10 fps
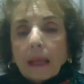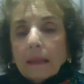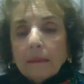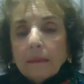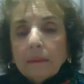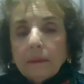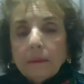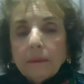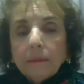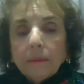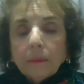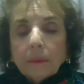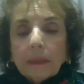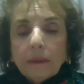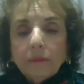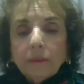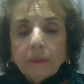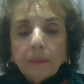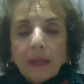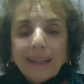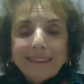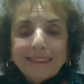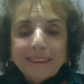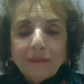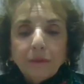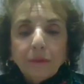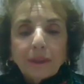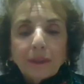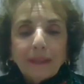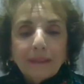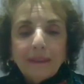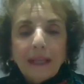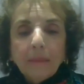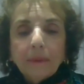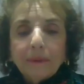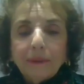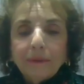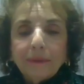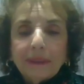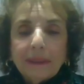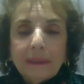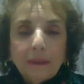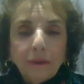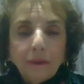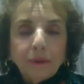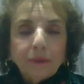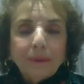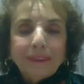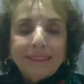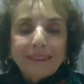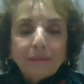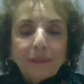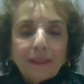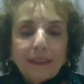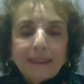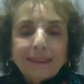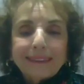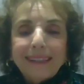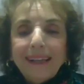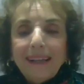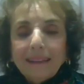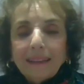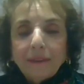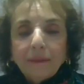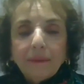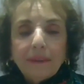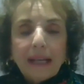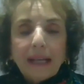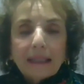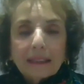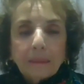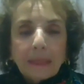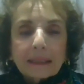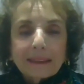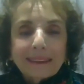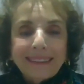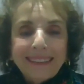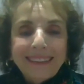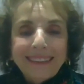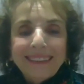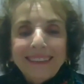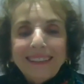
And there are all kinds of surprises. If you walk around the neighborhood, you see unusual and different things that you did not expect to see.